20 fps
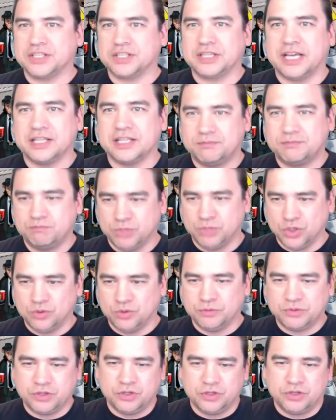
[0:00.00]
That's boom.
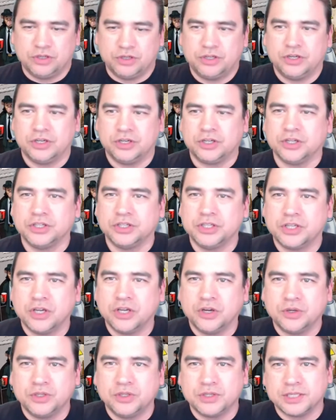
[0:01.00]
You're good to go.
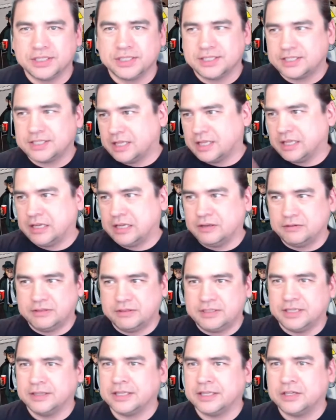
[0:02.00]
You can sell out
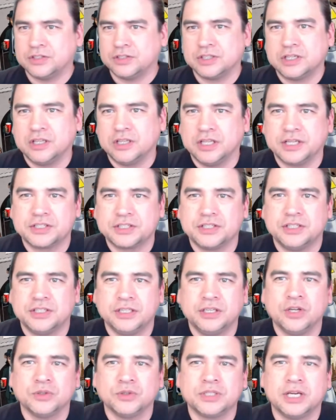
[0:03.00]
10,000 collection in
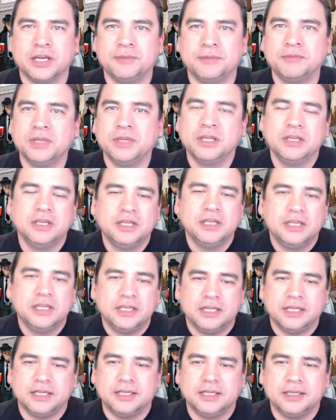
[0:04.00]
no time.
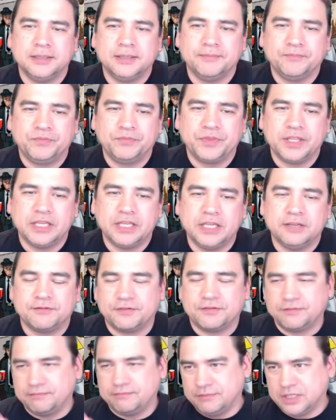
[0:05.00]
If
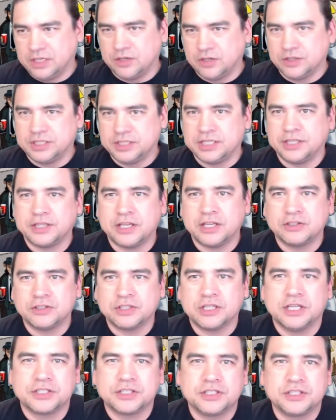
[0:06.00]
the 10,000
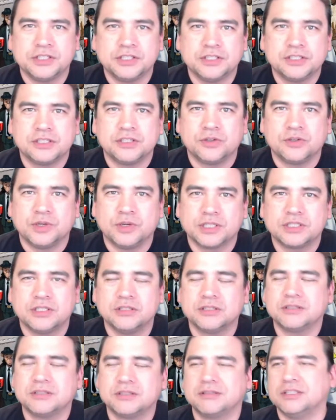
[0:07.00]
collection is direct.
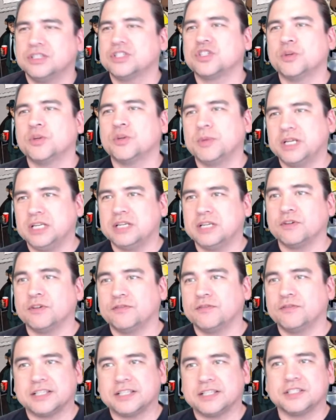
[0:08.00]
There's so many different
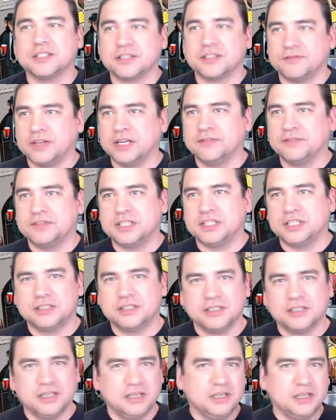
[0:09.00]
facets of NFTs.
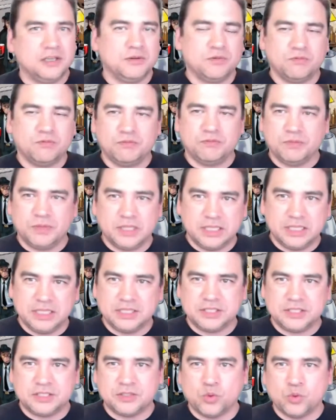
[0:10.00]

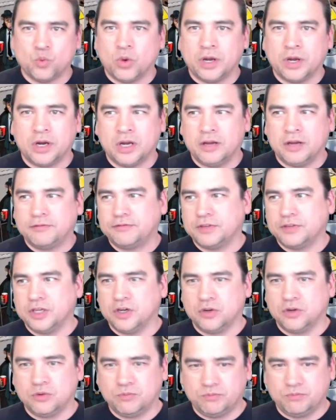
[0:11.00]
One-off,
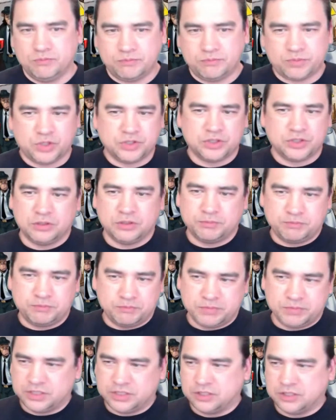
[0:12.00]
personal
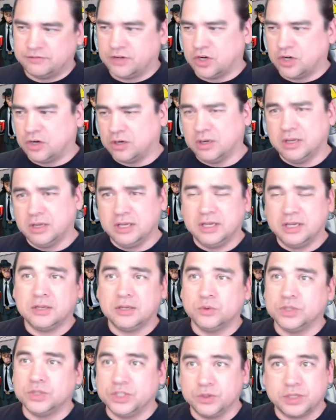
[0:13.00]
pieces of art.
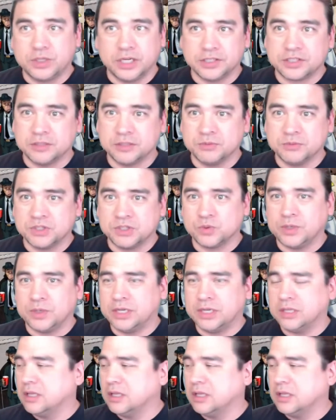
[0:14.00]
We do customs as well.